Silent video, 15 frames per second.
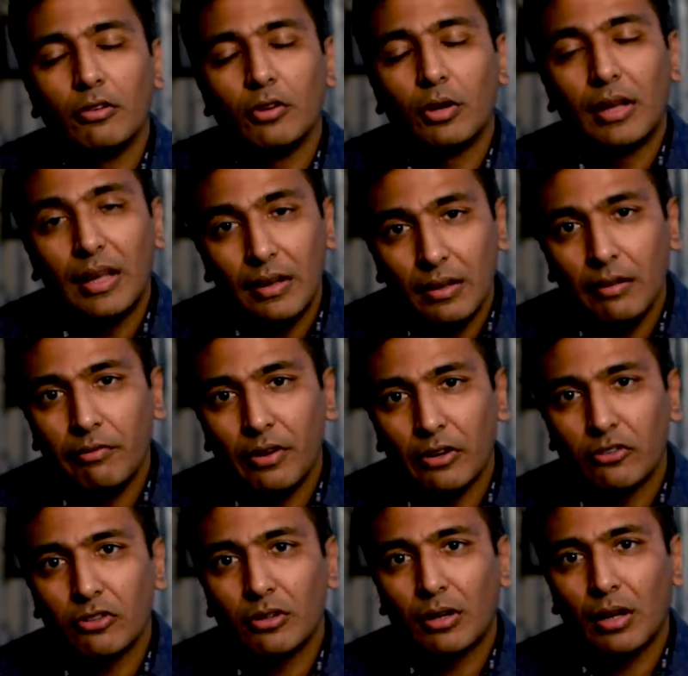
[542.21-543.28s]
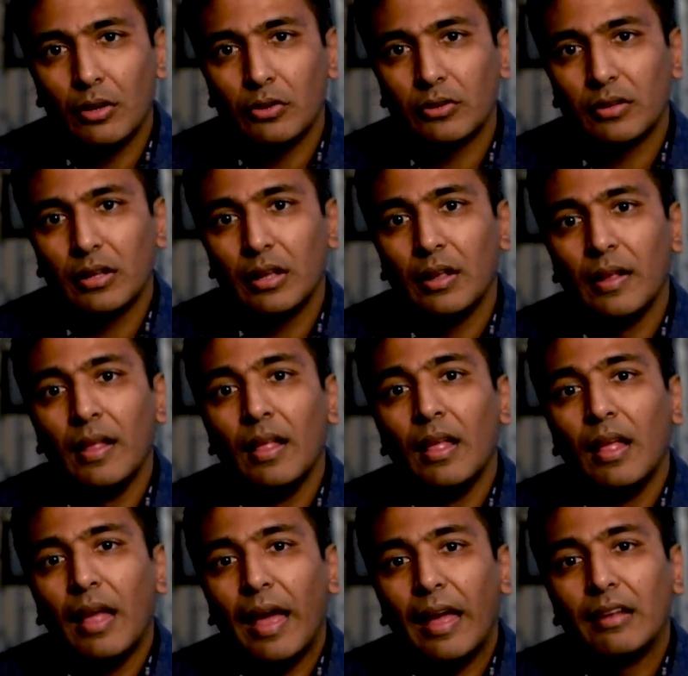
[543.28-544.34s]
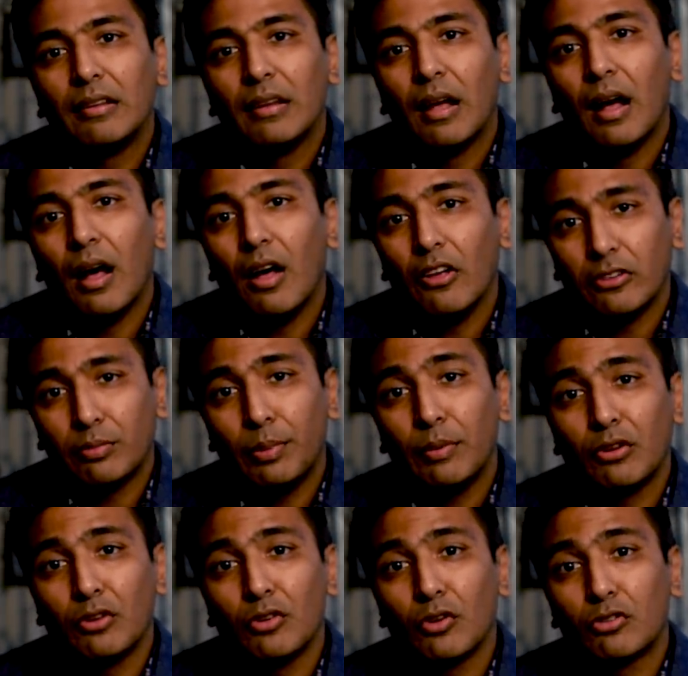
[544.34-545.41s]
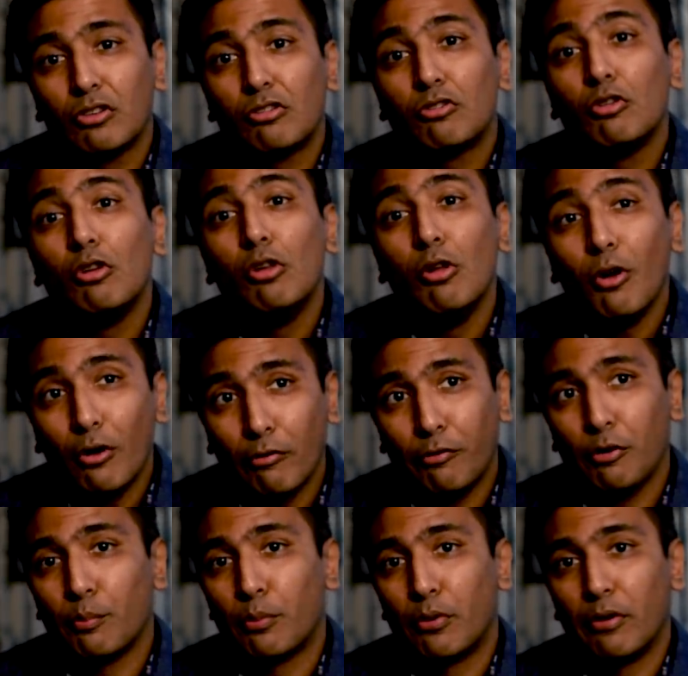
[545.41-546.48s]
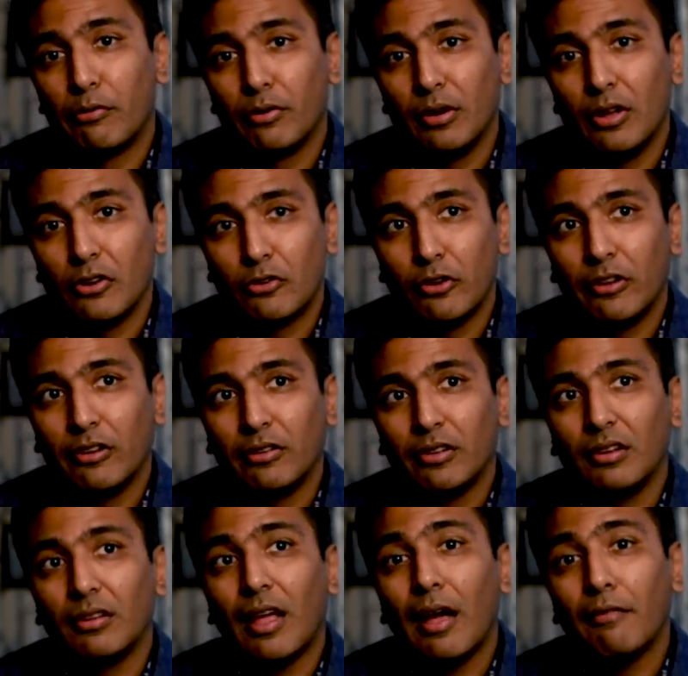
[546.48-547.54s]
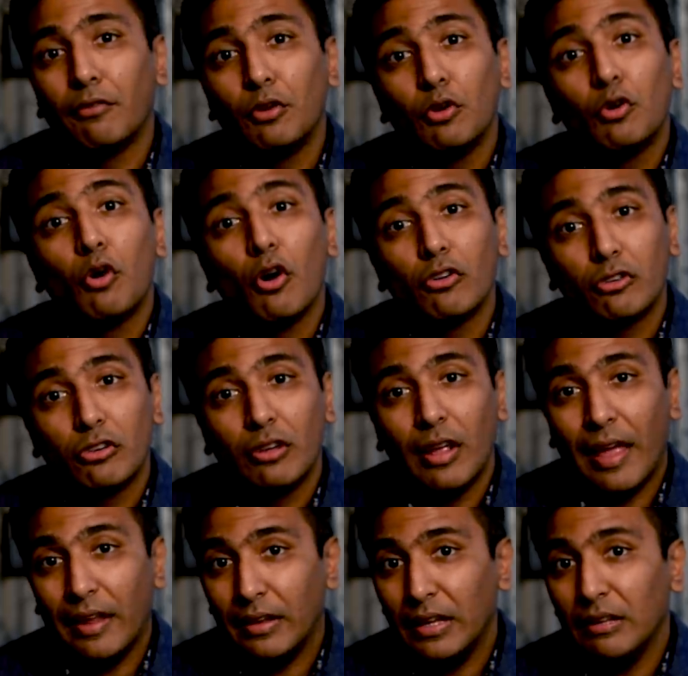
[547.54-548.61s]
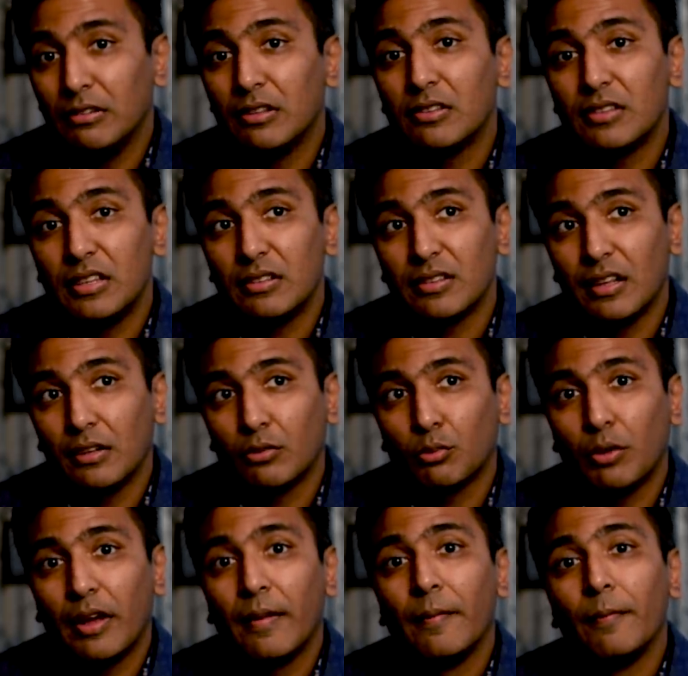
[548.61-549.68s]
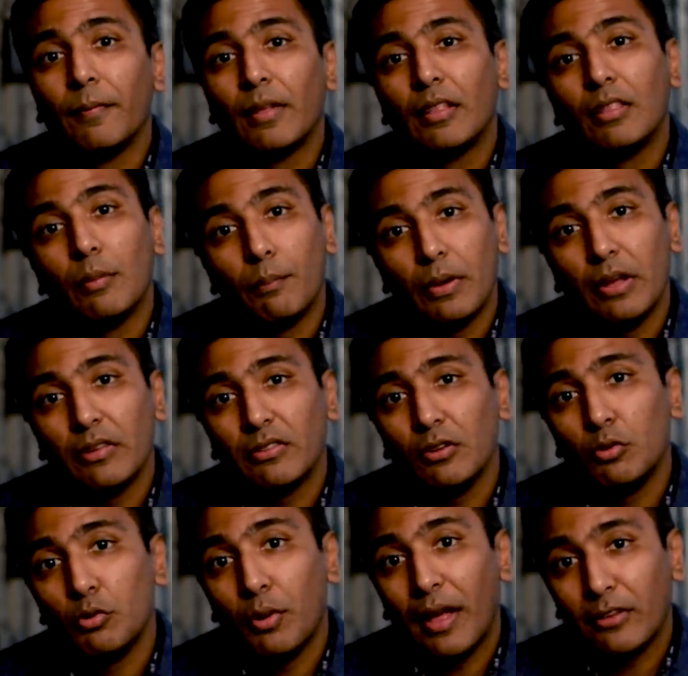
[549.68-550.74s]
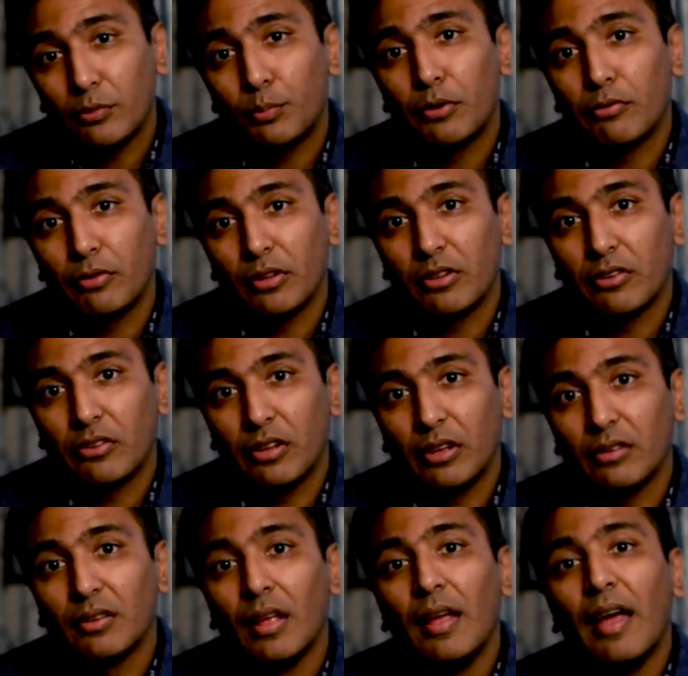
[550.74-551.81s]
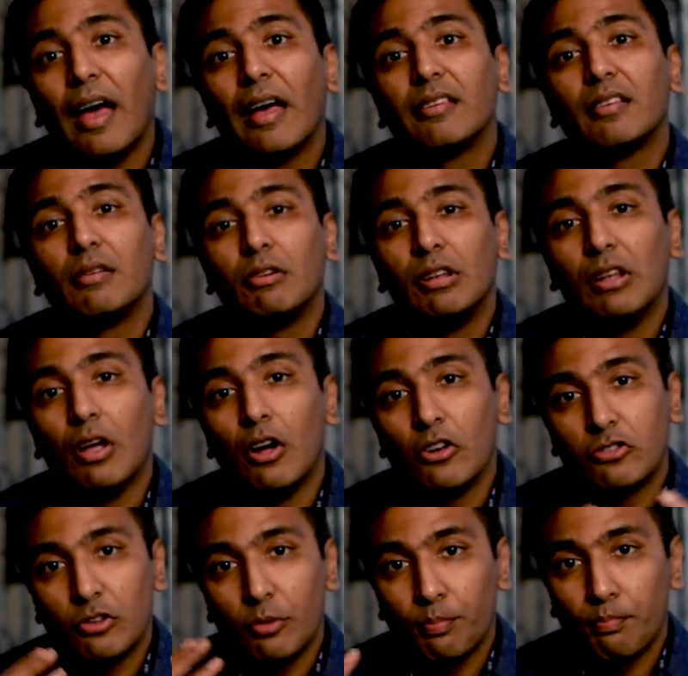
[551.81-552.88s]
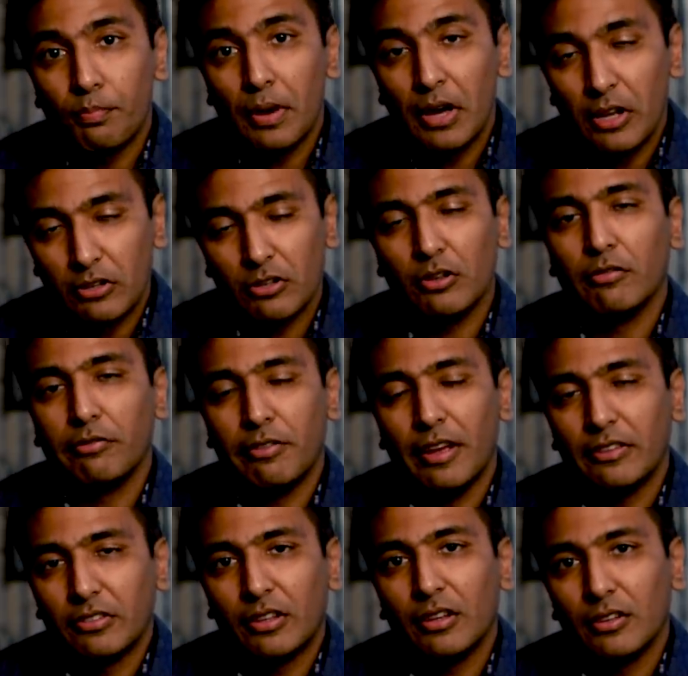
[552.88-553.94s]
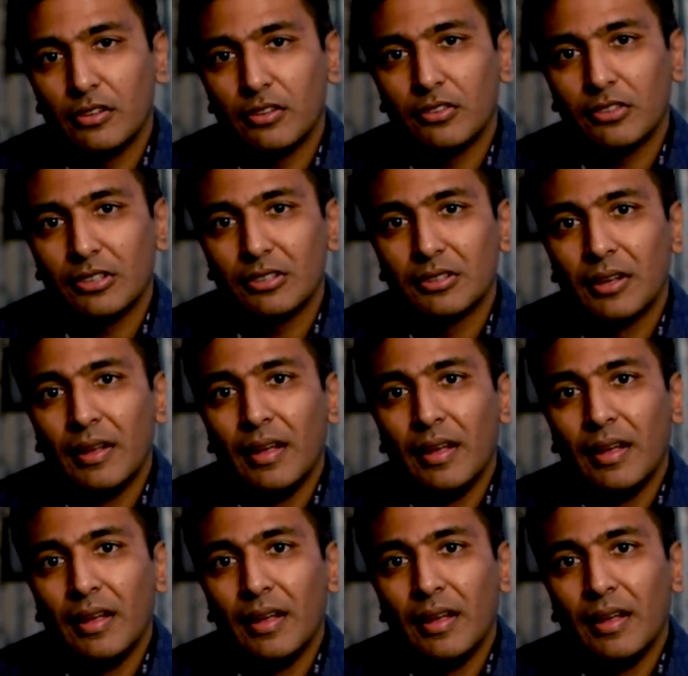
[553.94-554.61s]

on your kidney function closely, and ask your doctor to look for peripheral artery disease. Have you got any disease elsewhere? The person who has peripheral disease has a larger burden of vascular disease